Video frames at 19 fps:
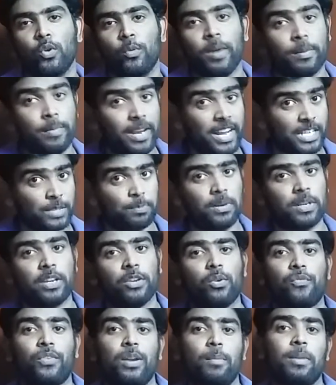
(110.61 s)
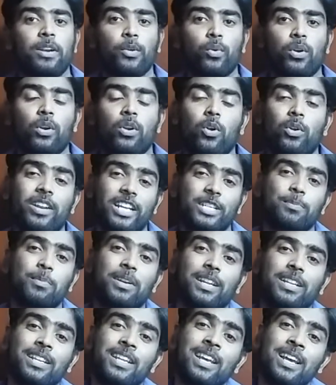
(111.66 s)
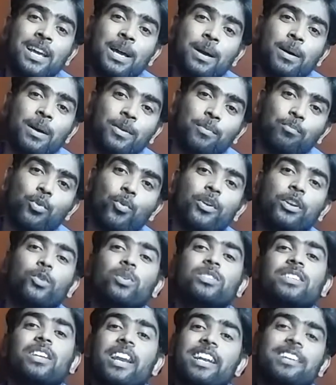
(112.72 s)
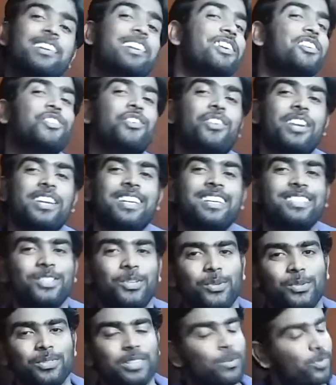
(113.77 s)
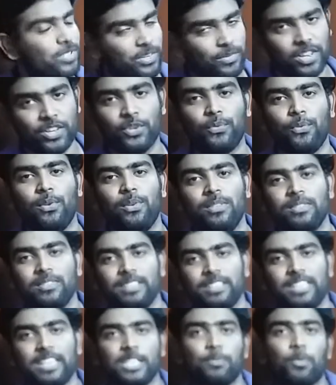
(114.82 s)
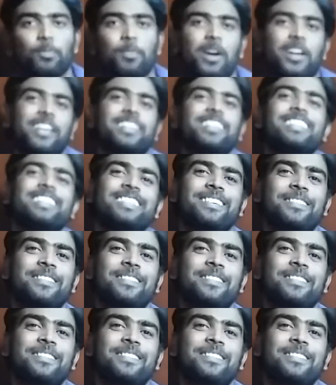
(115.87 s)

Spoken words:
You might be an expert in your field, but you are not an expert in moving towards the right direction, right? So it was very useful in the export market.